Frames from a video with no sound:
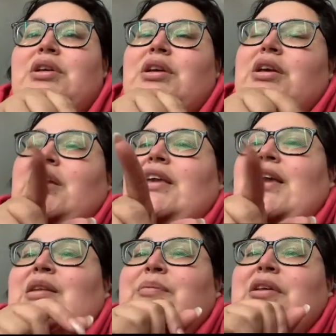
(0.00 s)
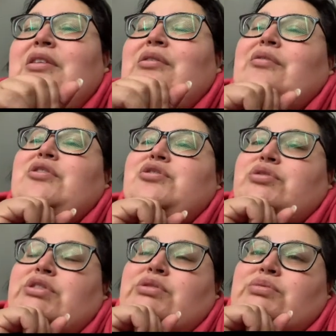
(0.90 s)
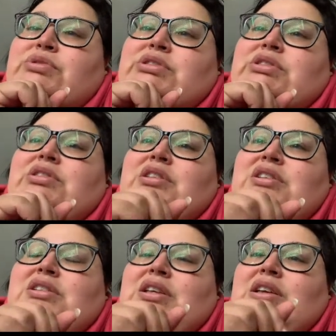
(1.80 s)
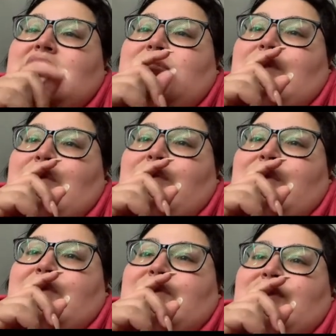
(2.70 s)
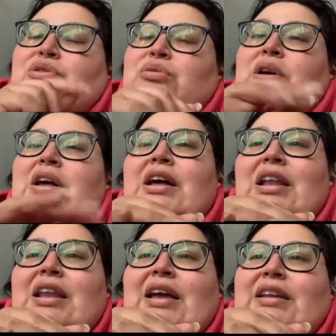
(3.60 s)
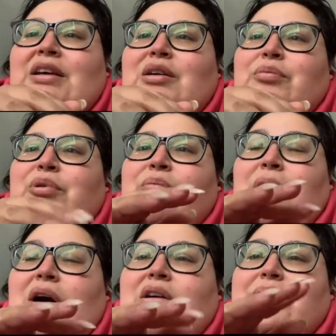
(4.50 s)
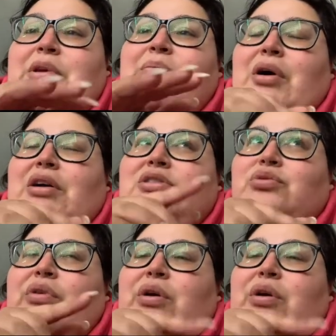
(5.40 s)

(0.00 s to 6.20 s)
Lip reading: it can be a little frustrating when these things don't want to line up or be boxed the right